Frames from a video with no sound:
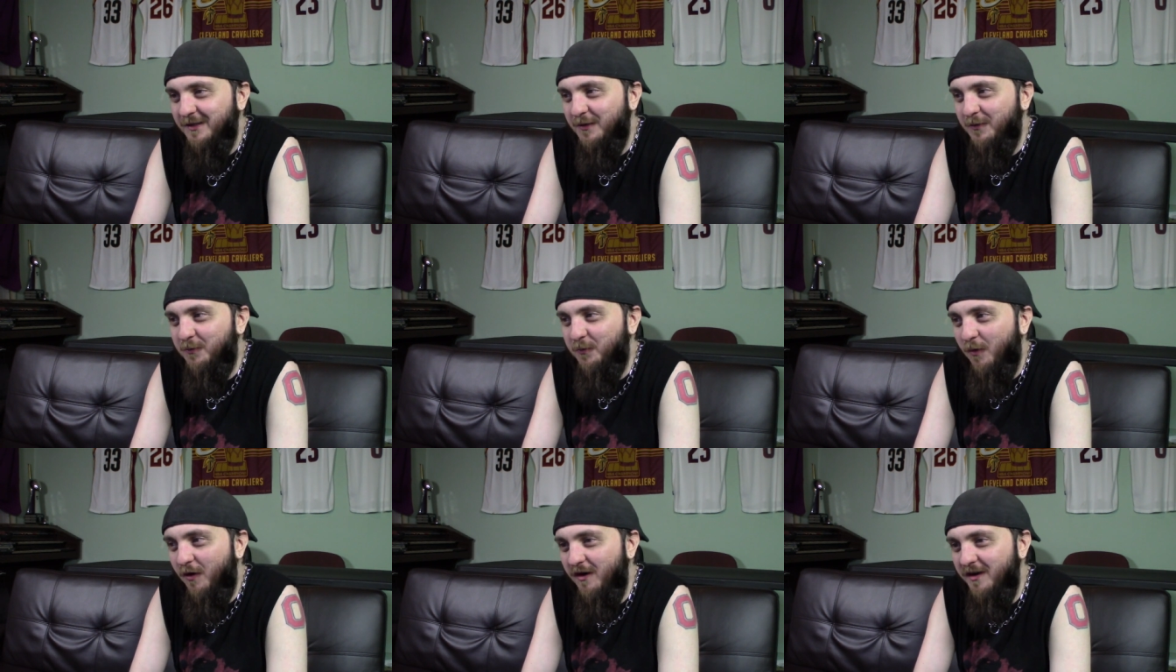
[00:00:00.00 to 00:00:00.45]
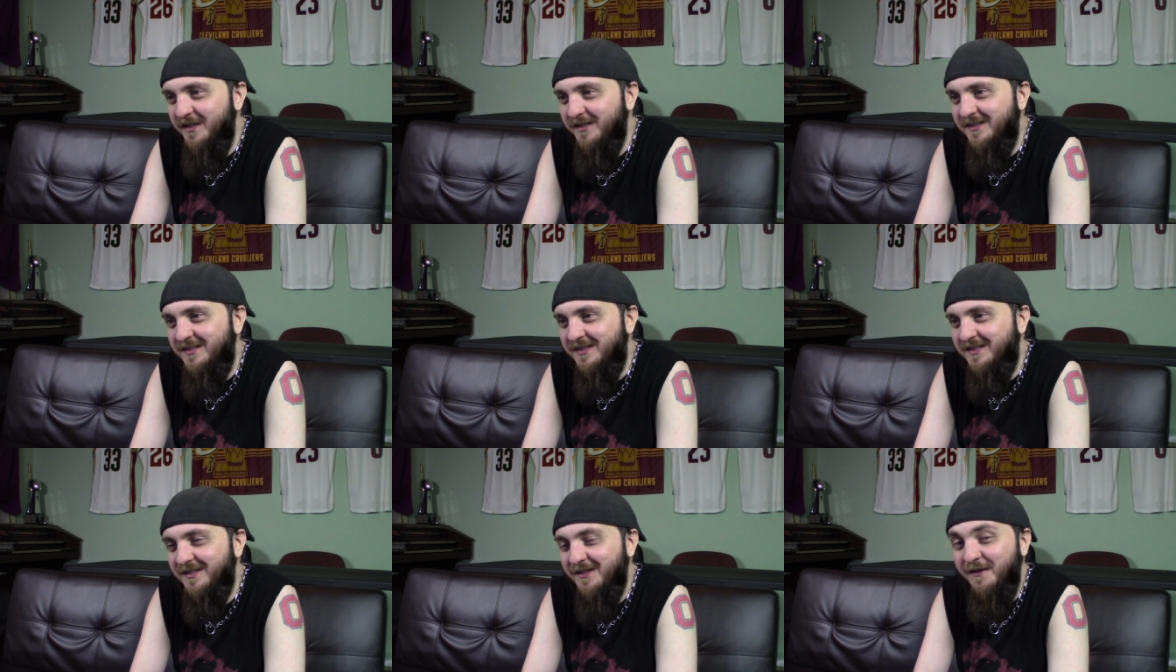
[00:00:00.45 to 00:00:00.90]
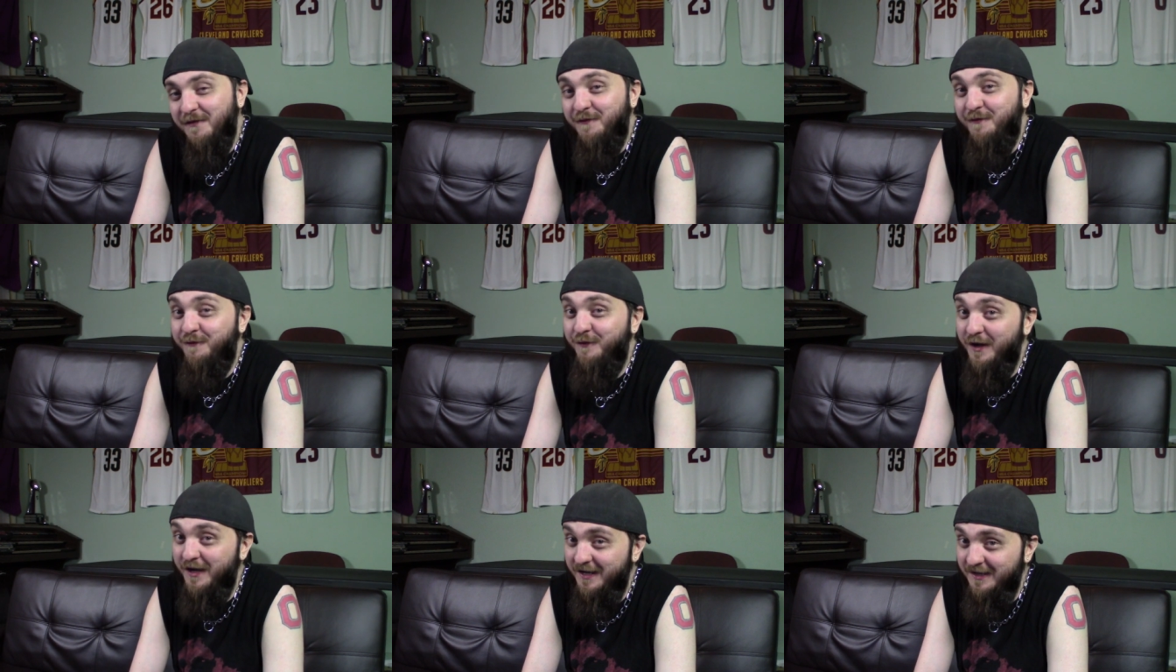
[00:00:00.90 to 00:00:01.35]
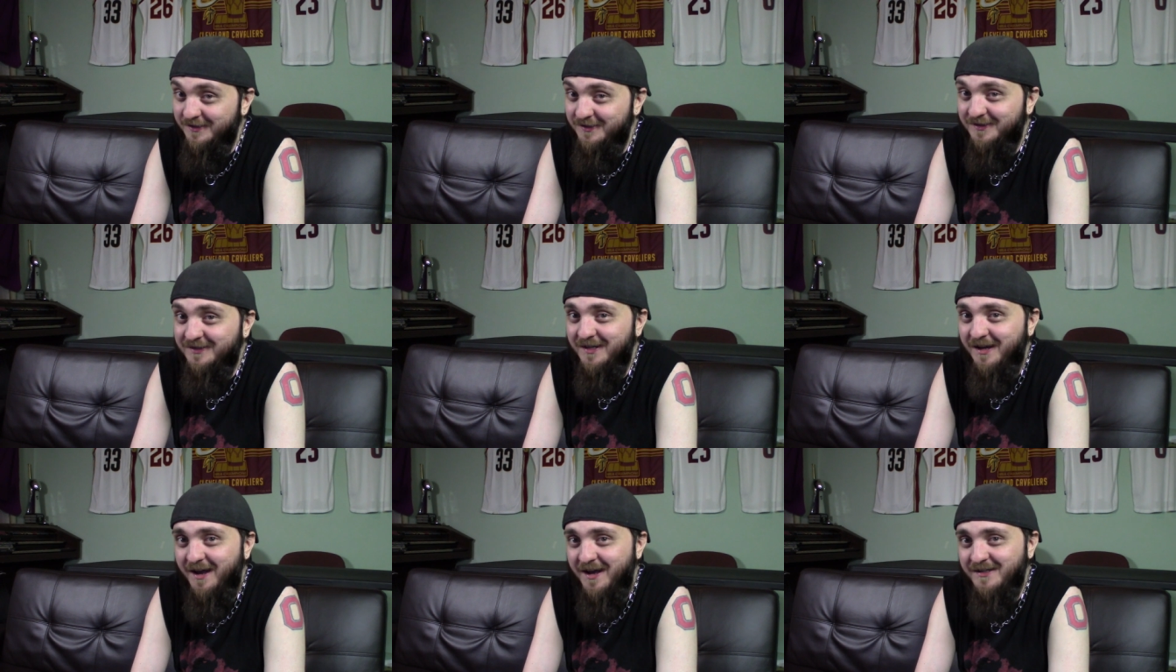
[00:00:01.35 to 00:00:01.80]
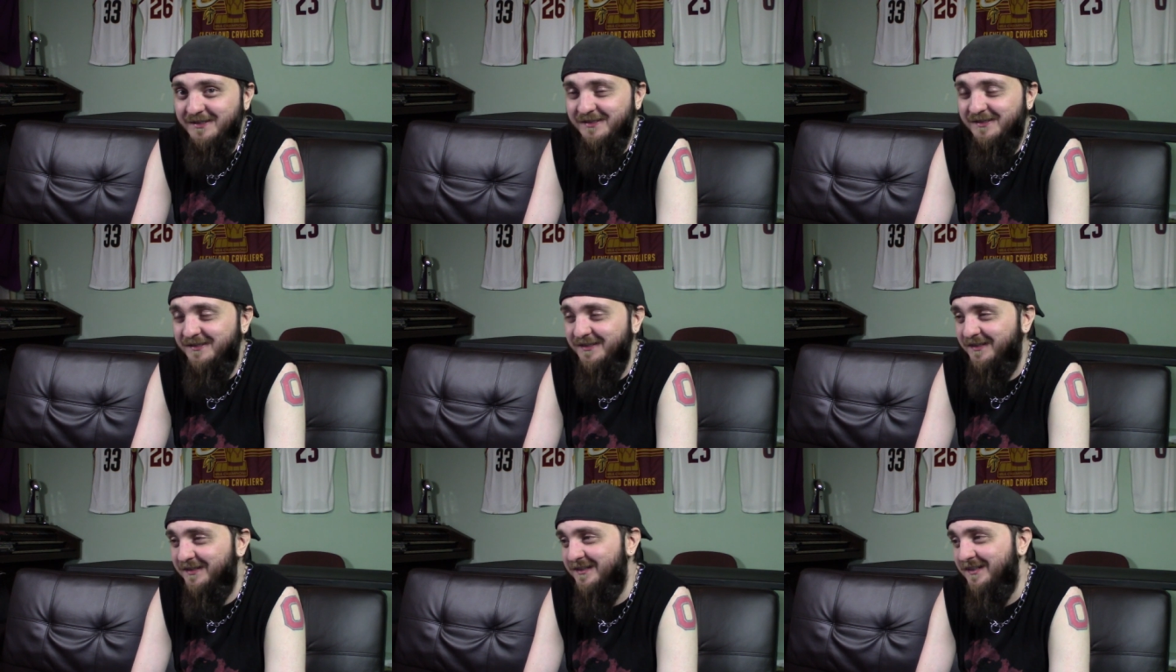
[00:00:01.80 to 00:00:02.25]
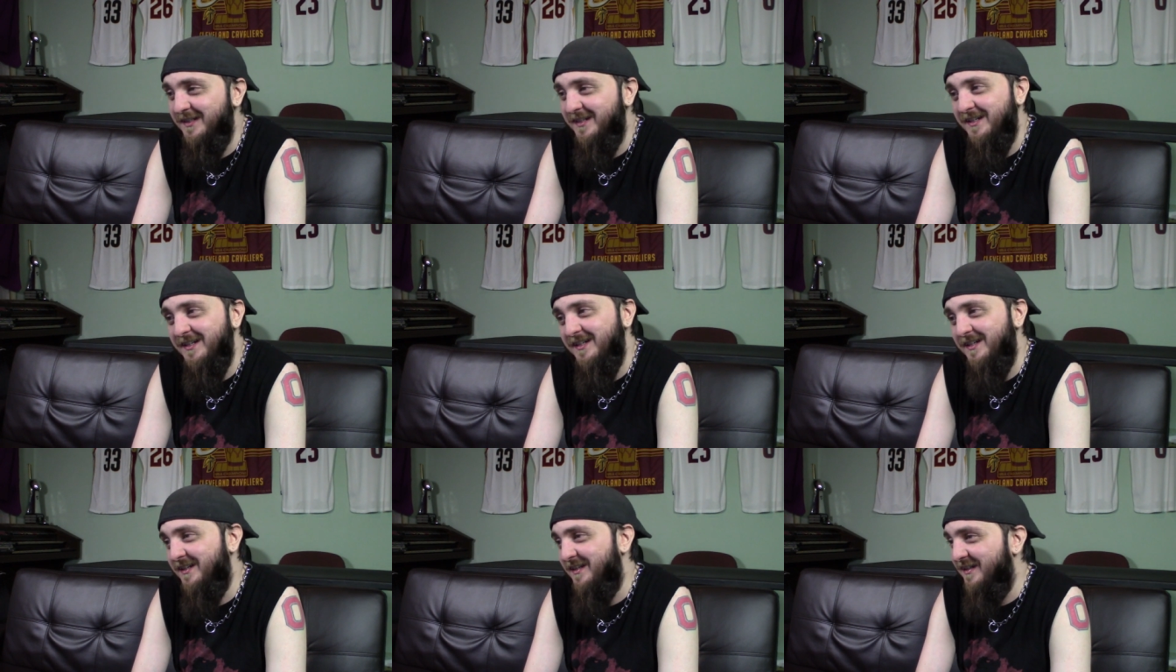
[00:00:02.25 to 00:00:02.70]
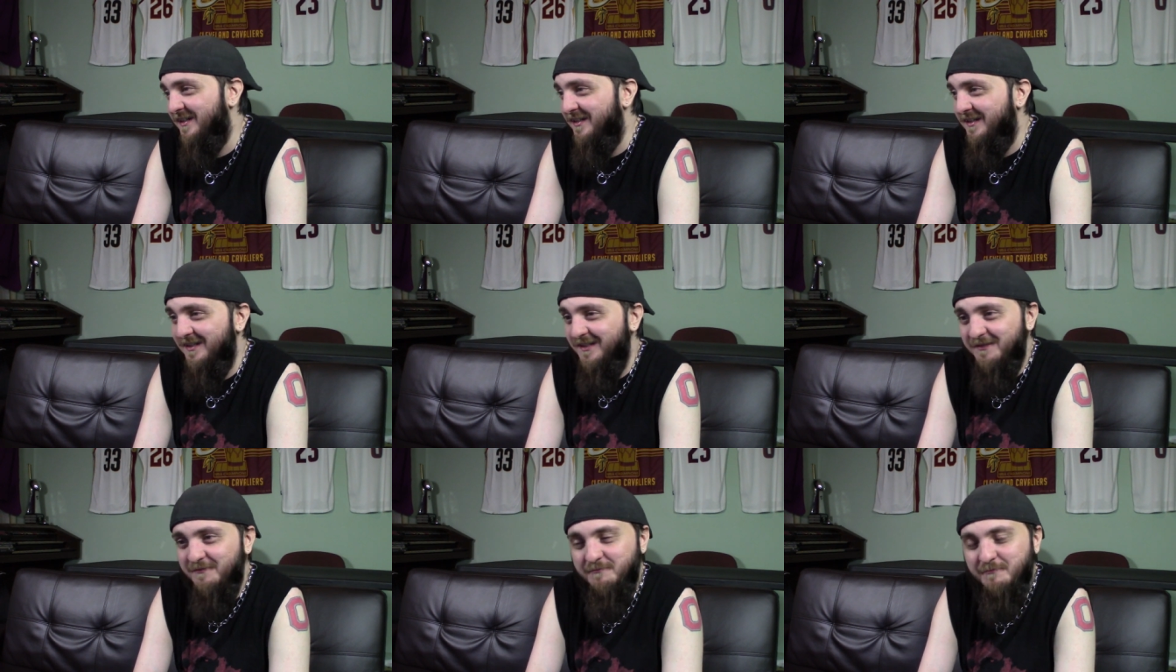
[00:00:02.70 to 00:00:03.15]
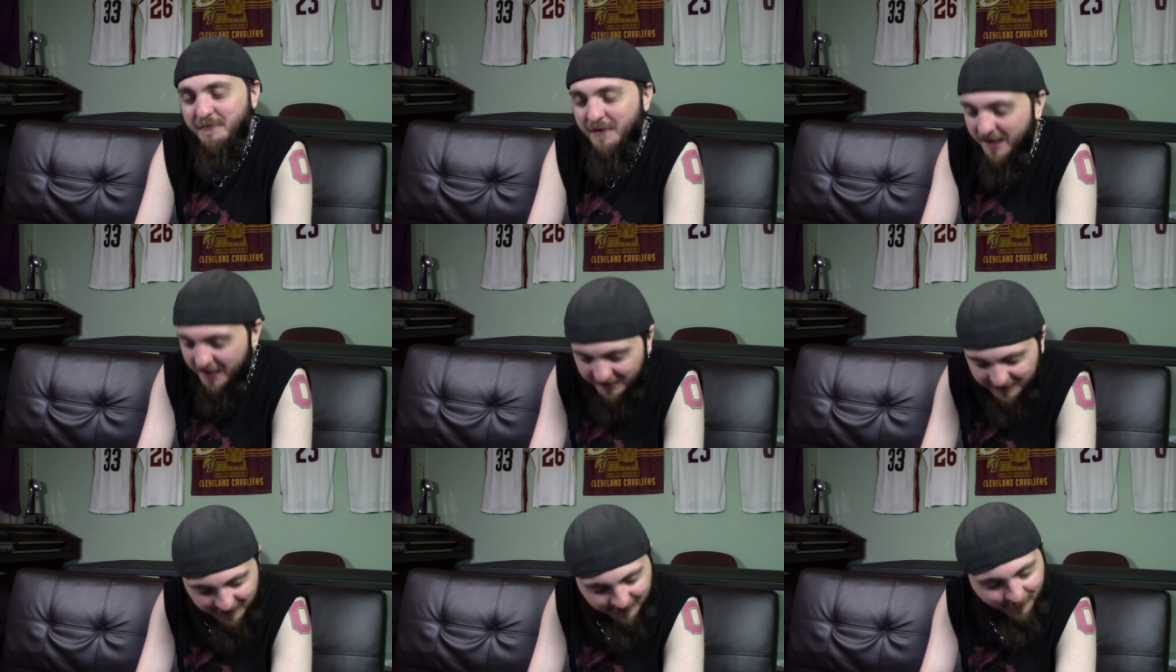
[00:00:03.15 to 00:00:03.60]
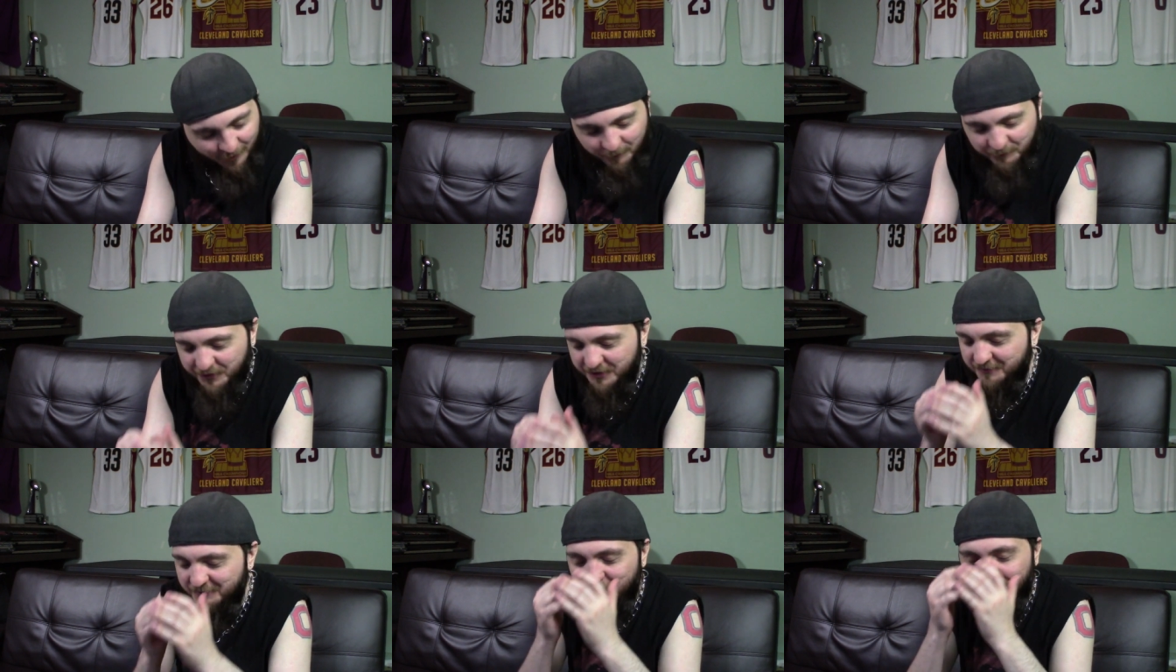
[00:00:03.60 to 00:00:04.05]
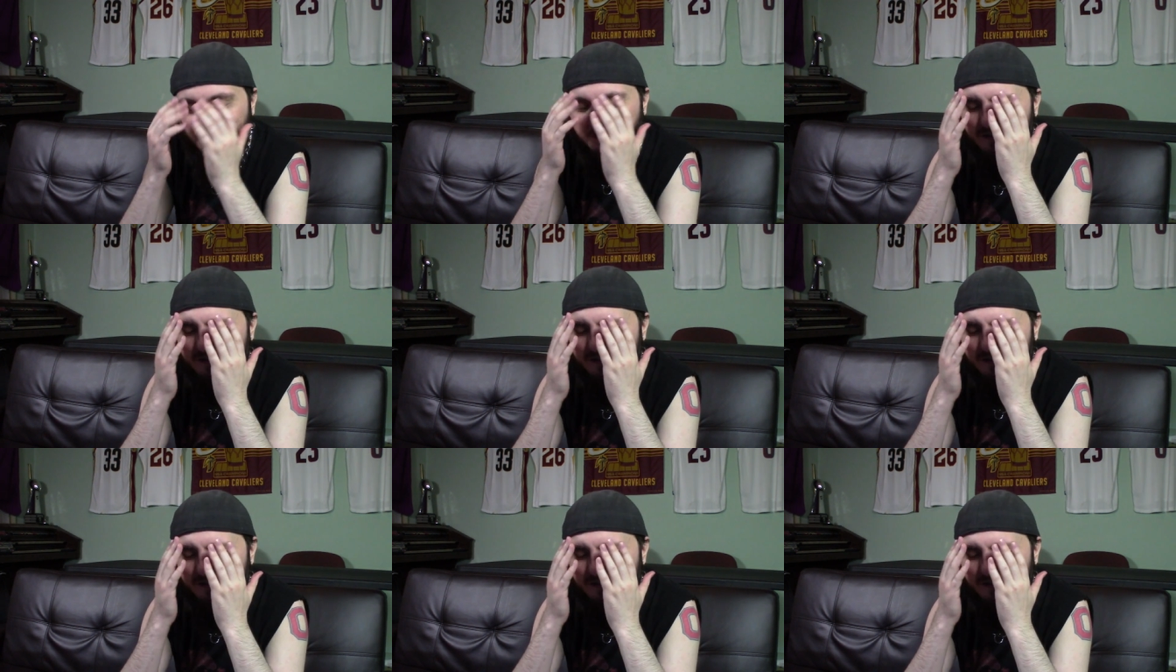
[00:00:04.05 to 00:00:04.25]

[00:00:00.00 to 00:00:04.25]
was fantastic. Man, I hope this movie